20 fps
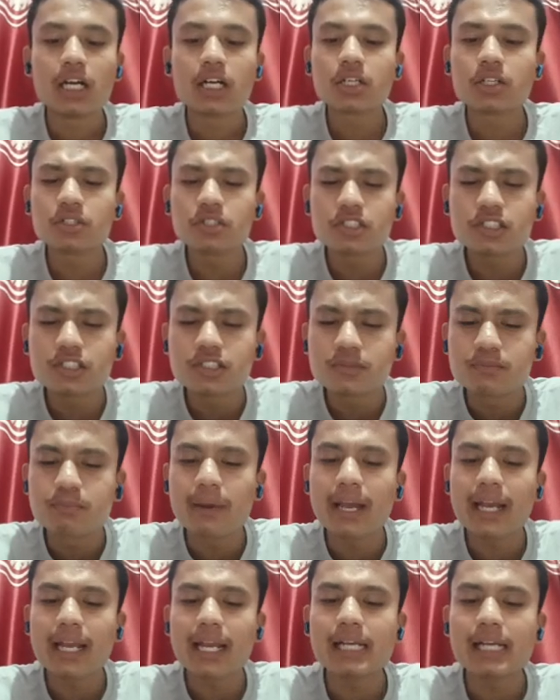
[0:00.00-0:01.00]
could
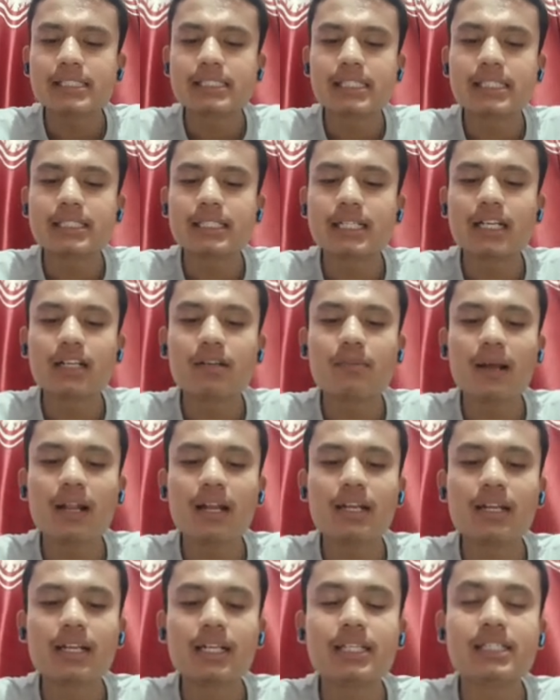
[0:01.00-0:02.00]
make a gentle
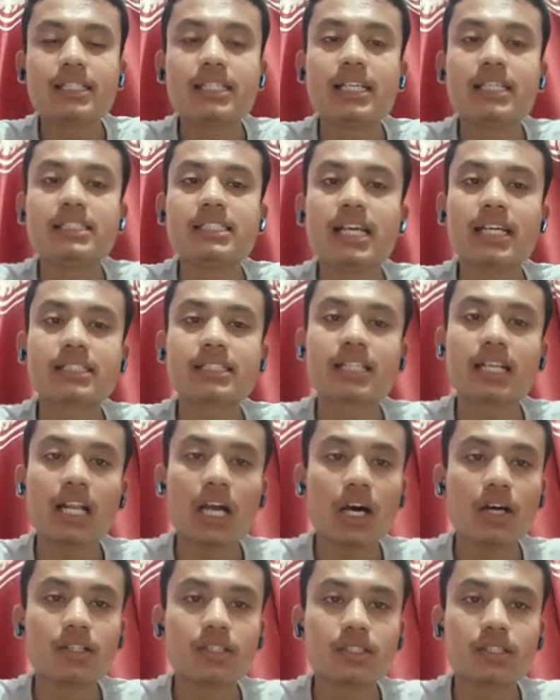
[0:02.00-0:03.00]
belle reject
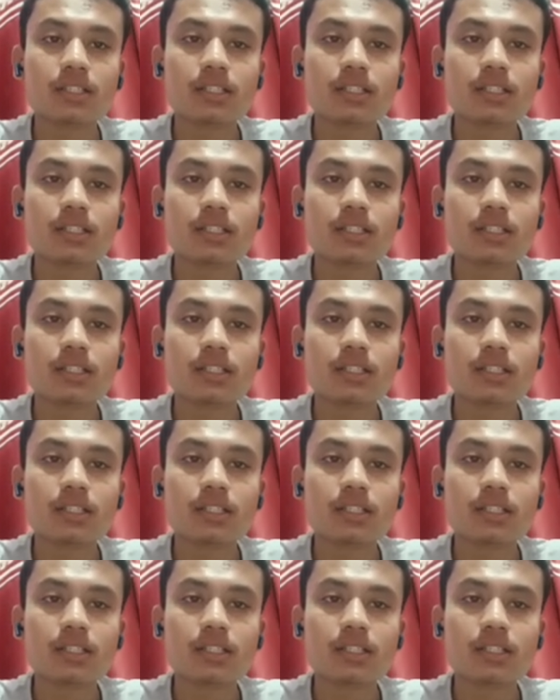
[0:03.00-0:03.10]
Lord?